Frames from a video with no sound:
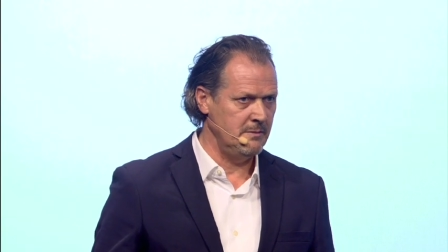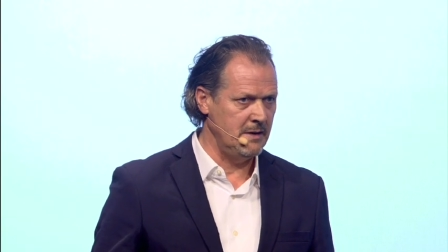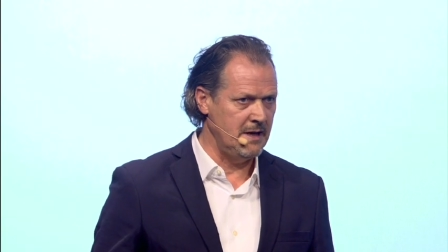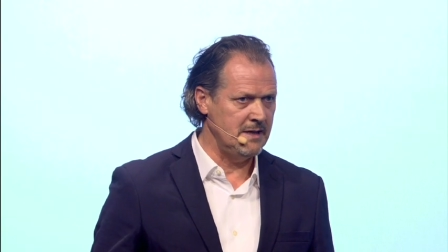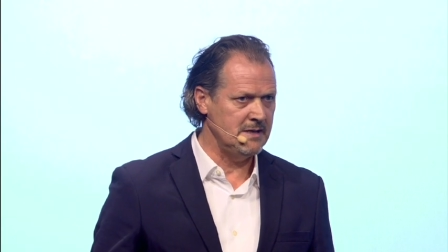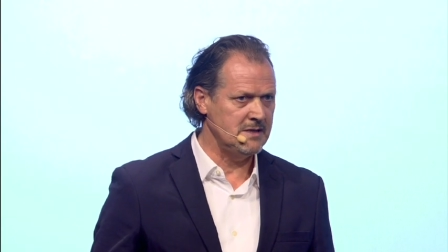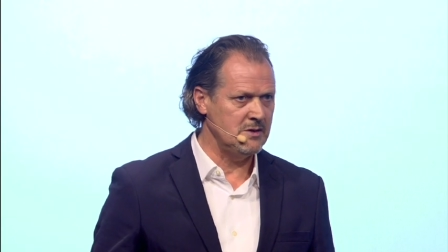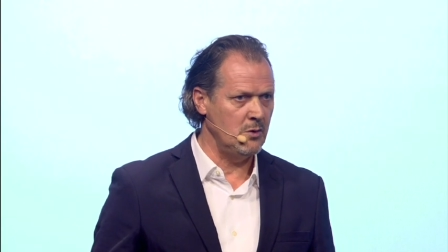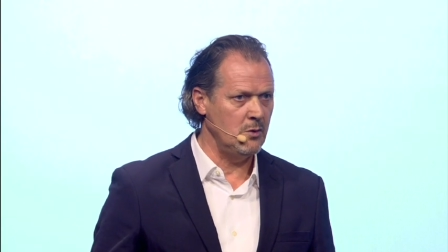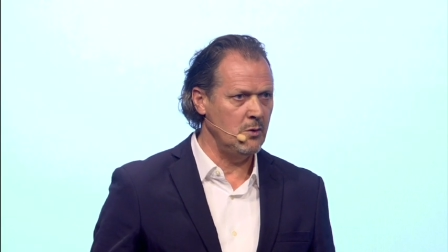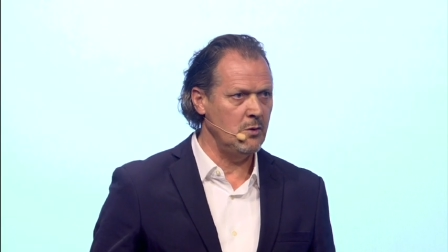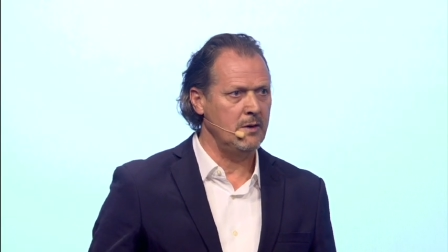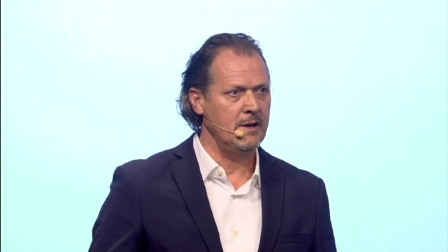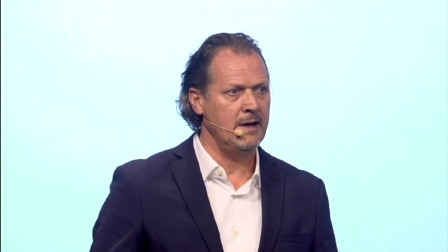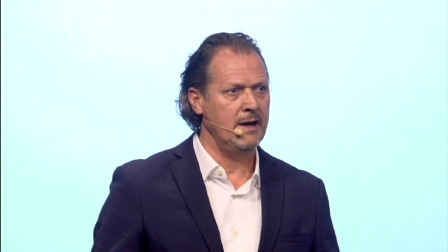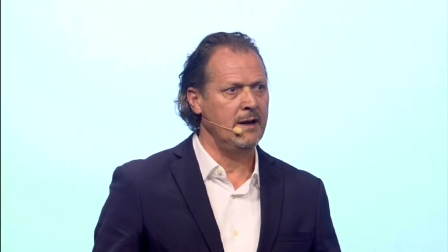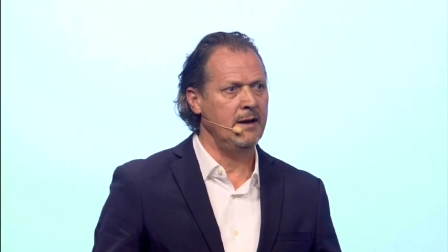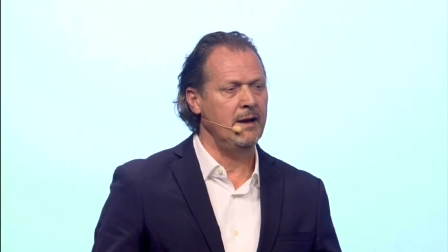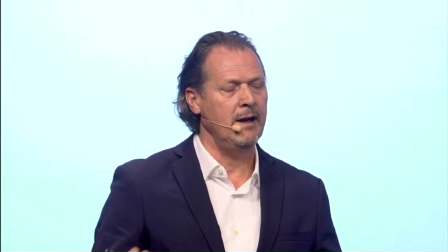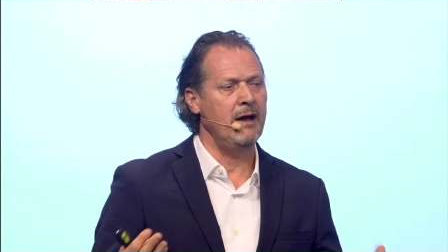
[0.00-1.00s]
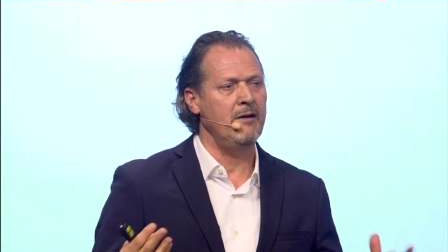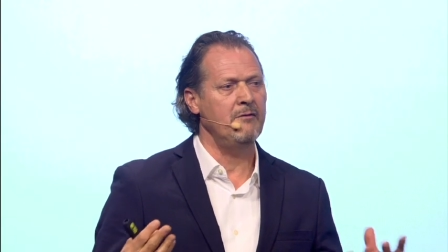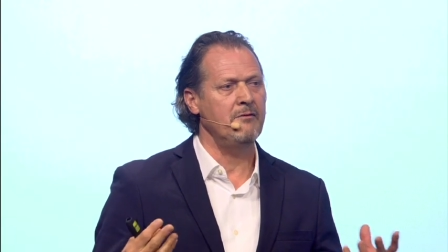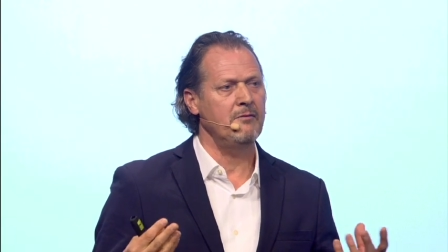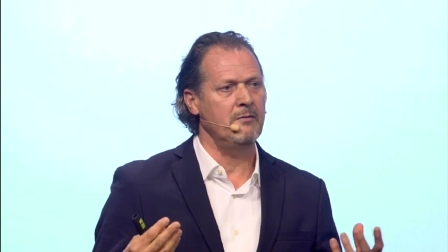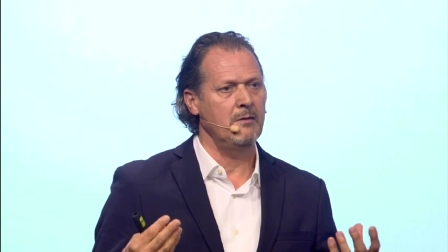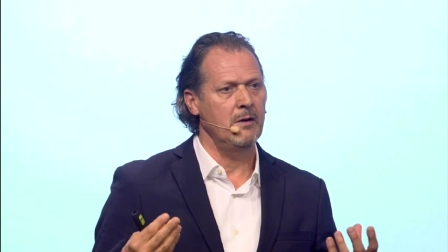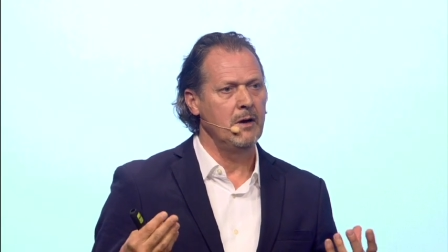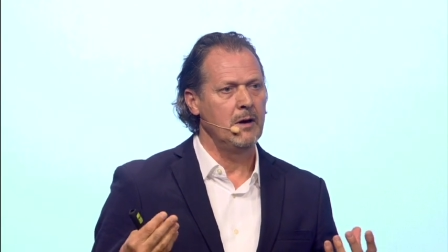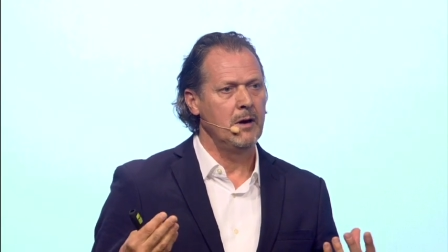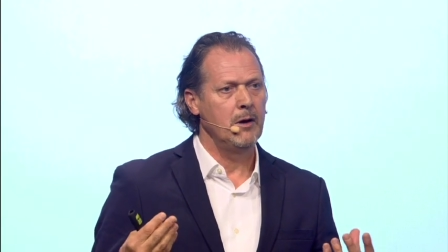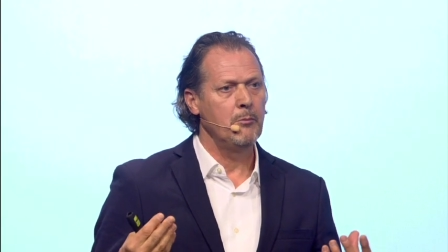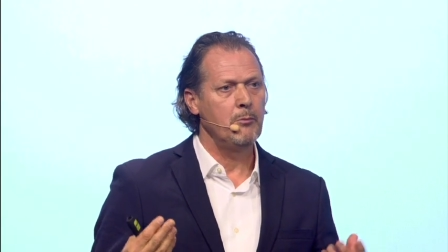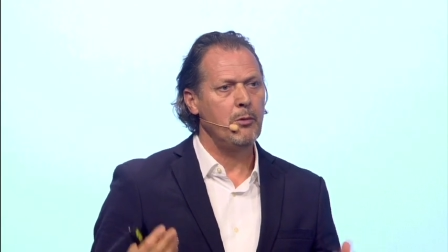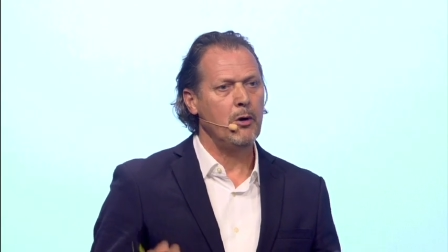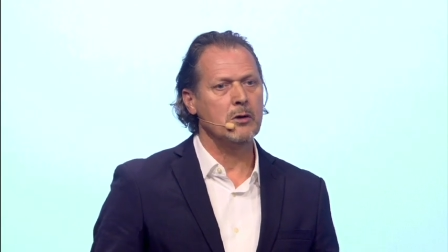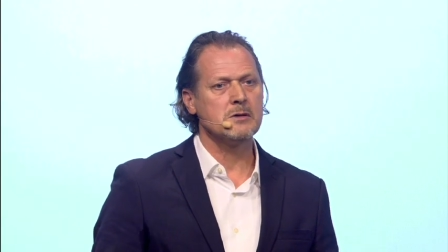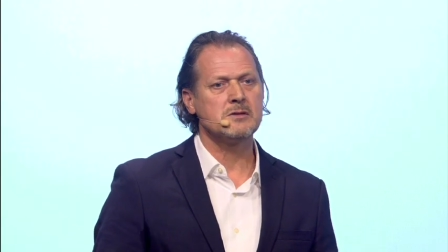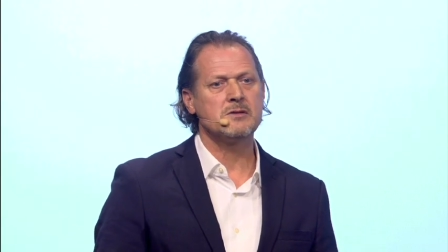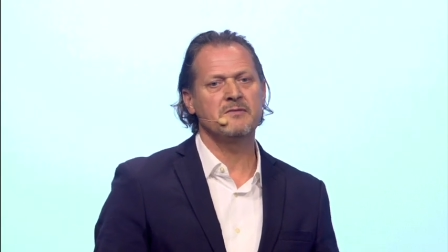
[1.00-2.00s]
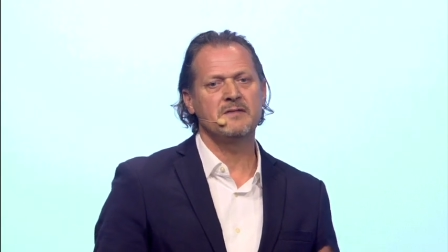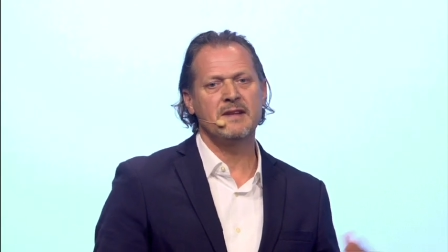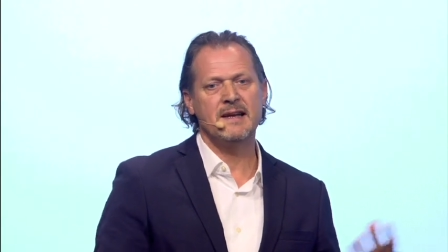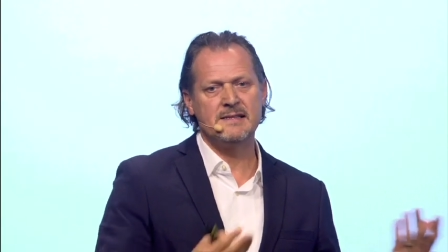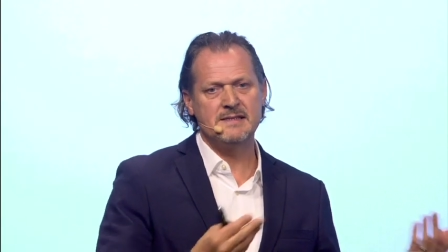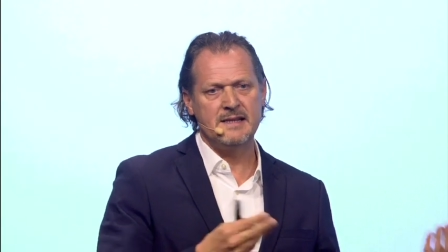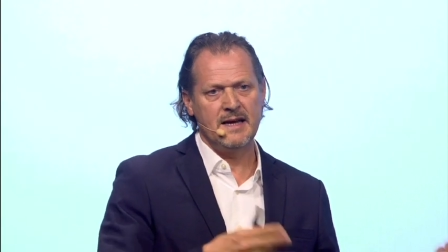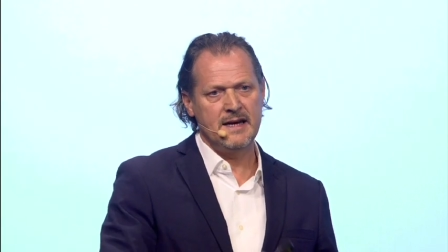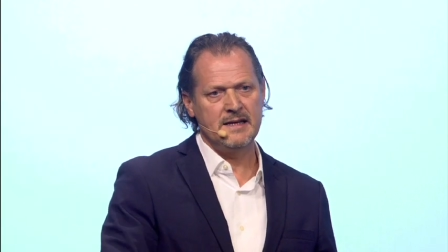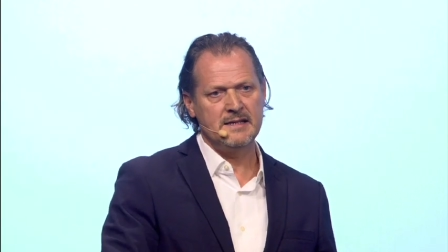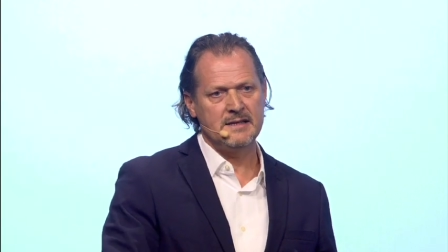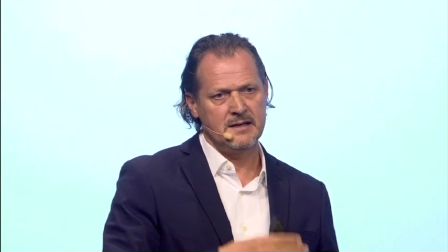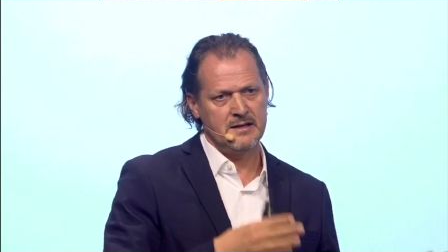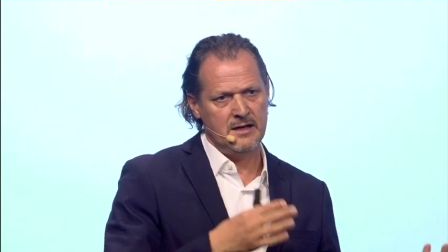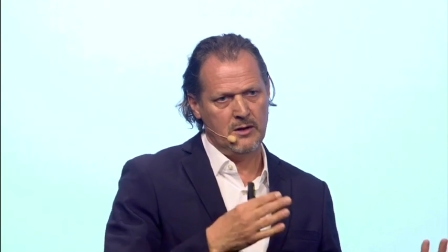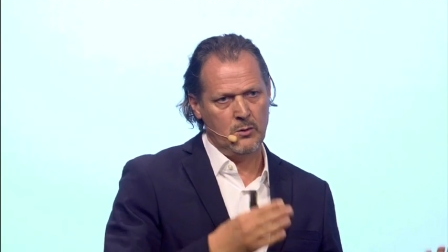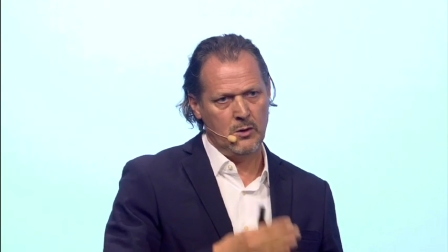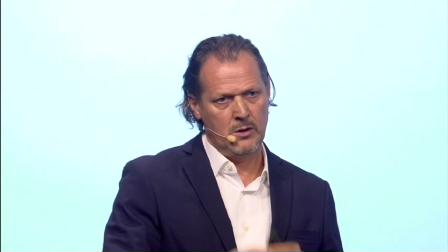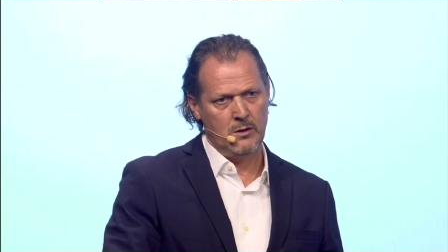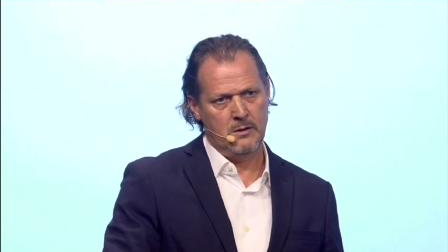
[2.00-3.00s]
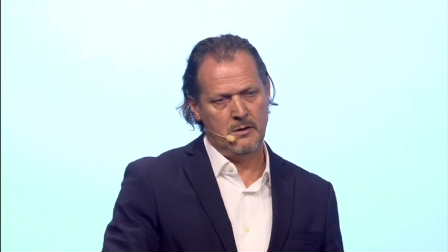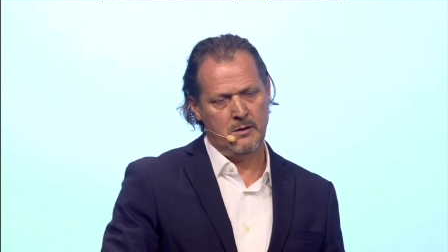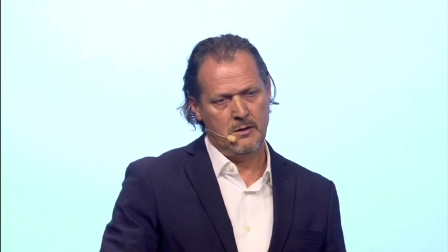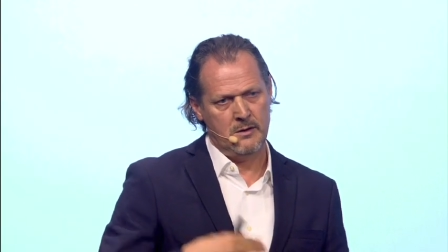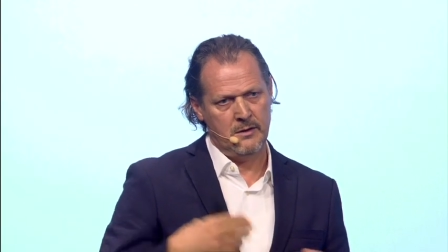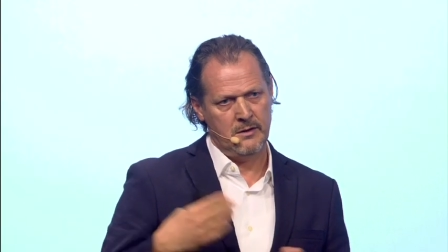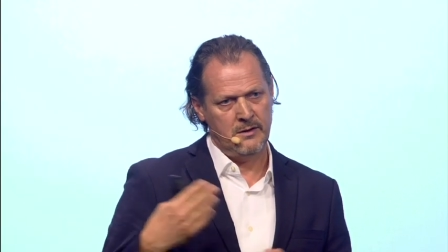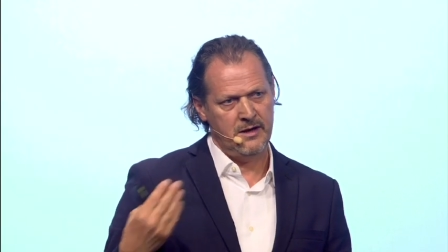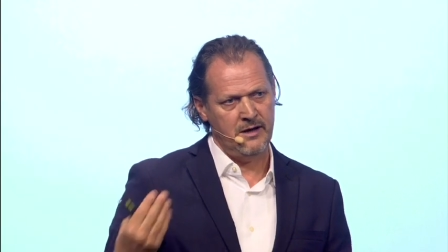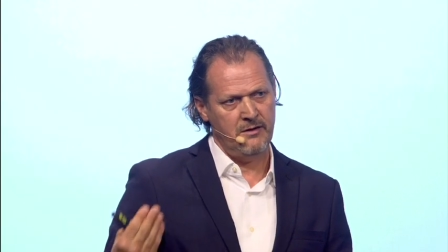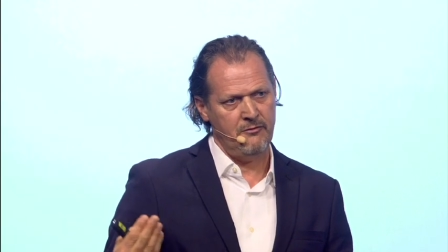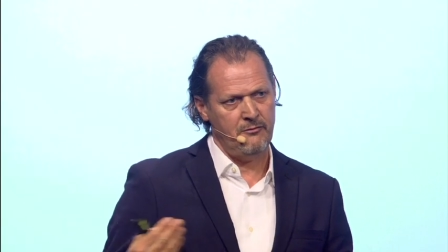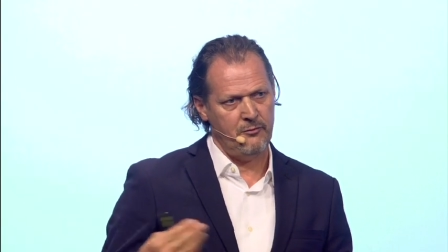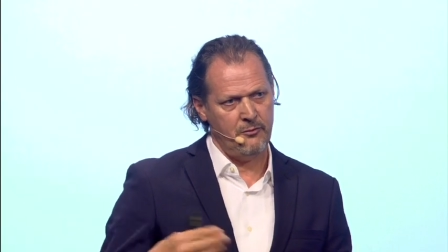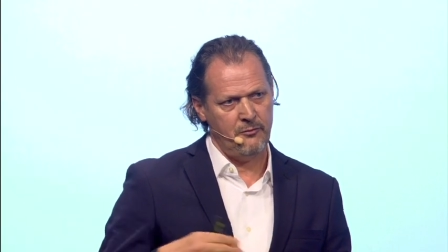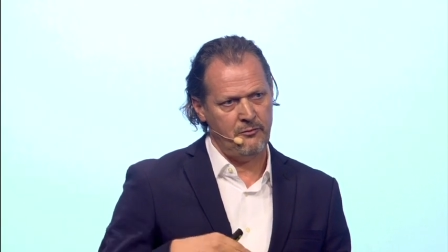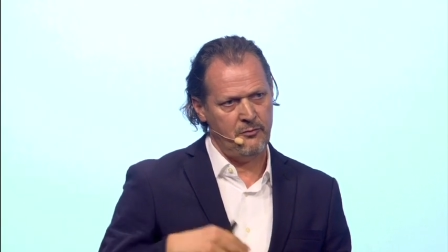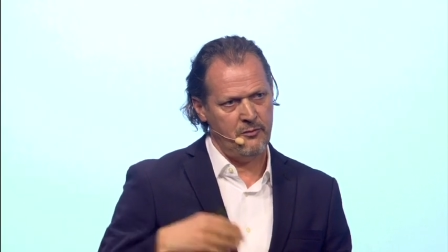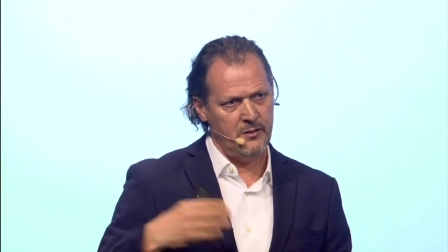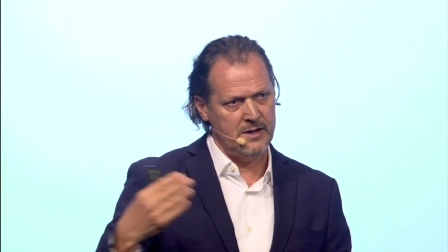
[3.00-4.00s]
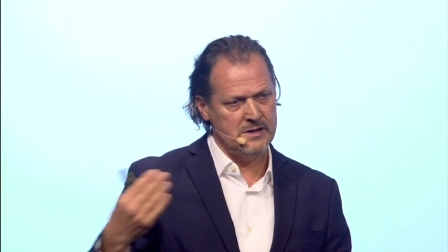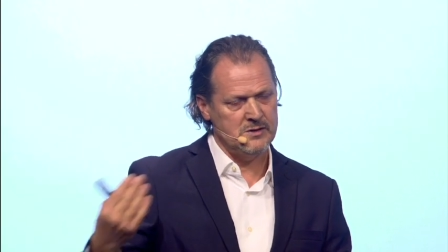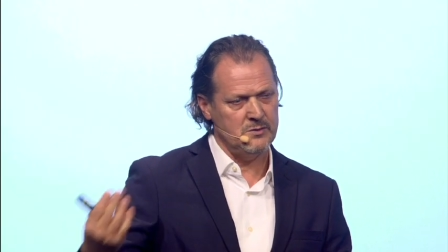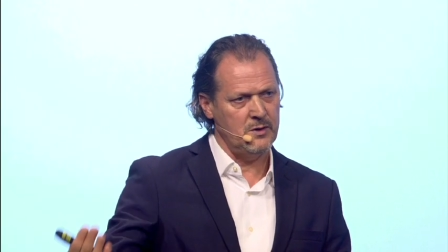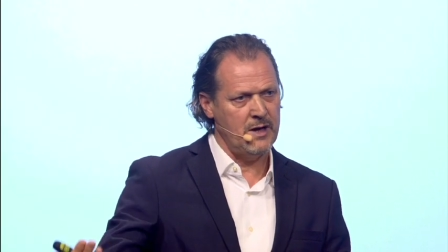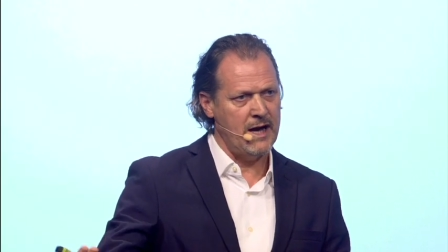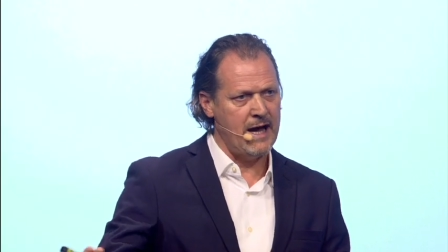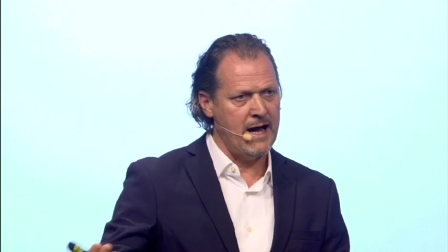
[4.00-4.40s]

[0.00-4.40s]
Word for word: Yeah, so they have Part of that data they will uh, give for free to the